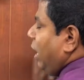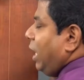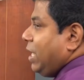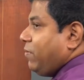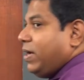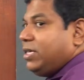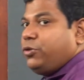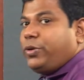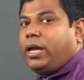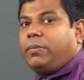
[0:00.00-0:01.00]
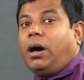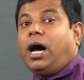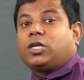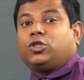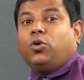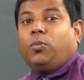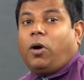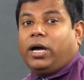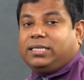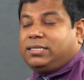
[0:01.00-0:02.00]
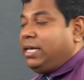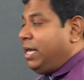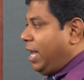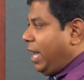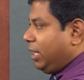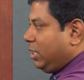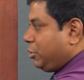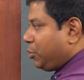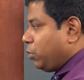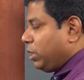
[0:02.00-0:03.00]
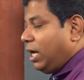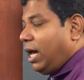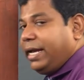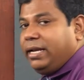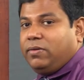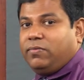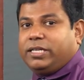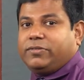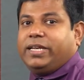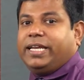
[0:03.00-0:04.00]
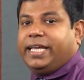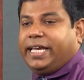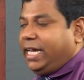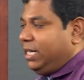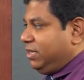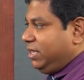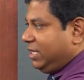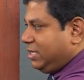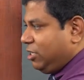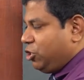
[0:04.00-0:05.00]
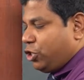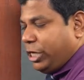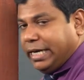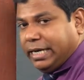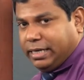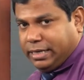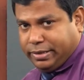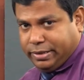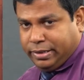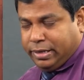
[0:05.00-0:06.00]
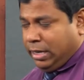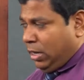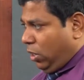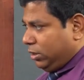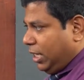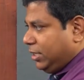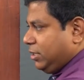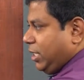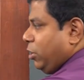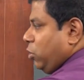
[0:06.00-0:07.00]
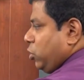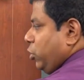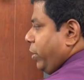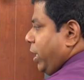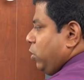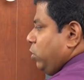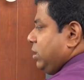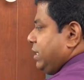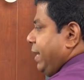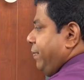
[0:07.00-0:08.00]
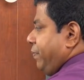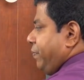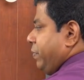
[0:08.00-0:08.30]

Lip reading: Likewise, you can mark 2 points and draw the line which will indicate this string. On the other side also you can do the same.